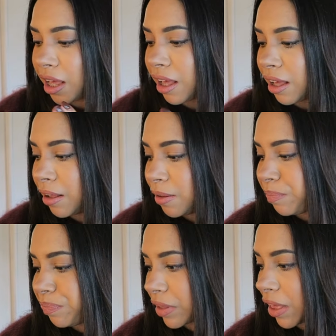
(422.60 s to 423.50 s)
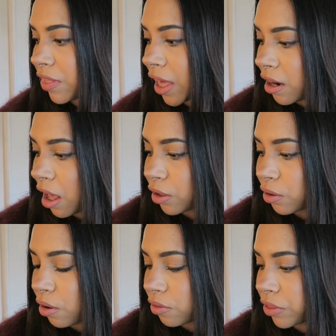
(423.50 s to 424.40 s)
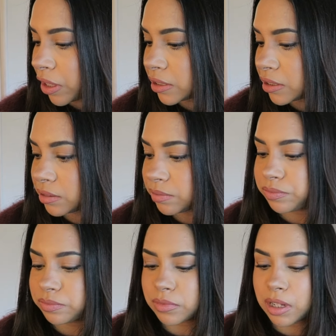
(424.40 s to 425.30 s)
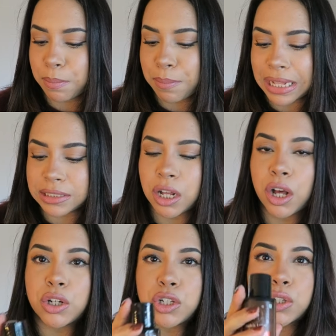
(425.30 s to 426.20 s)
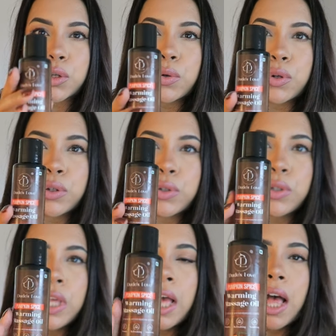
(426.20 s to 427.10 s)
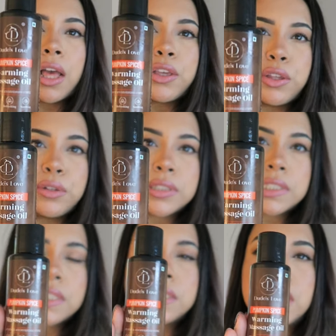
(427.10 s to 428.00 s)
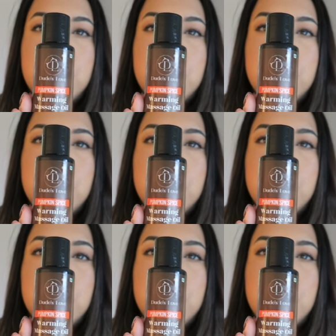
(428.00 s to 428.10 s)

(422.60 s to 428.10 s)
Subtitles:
And then I got this massage oil. I use this